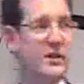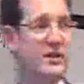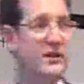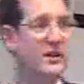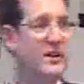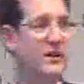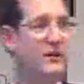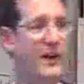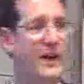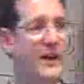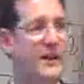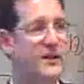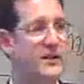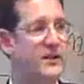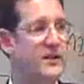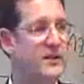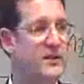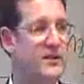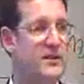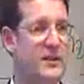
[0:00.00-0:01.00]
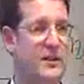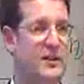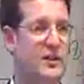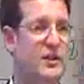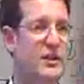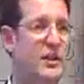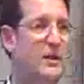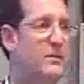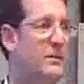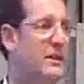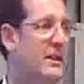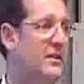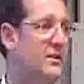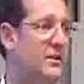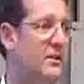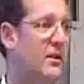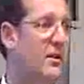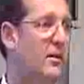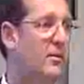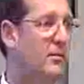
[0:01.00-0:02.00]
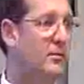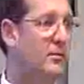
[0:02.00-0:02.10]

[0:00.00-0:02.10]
recent advances in cheap